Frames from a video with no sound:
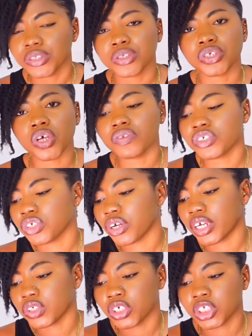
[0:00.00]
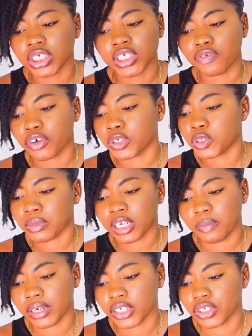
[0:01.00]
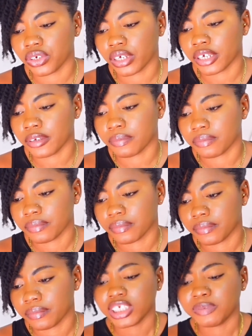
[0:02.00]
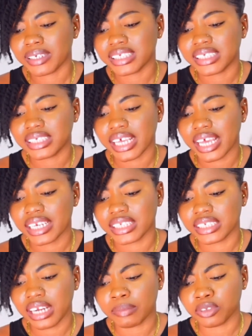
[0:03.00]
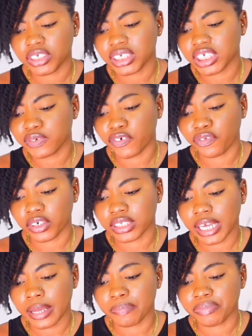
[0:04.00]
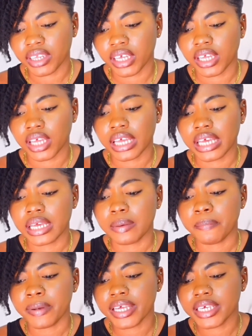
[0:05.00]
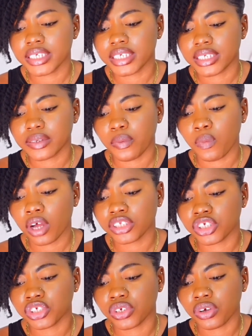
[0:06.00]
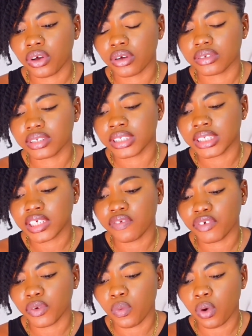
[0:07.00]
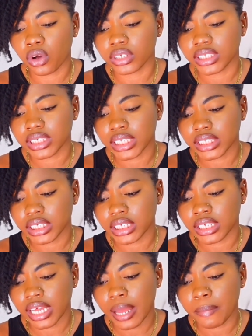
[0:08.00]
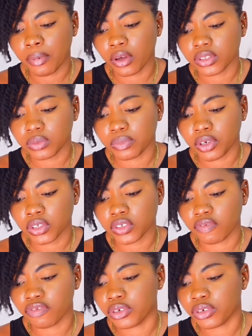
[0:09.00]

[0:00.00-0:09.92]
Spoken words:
to soften your hair so it's easy for you to manipulate your hair. This person said, I'm just seeing this for the first time. Please, what is your ZV1 setting I bought because of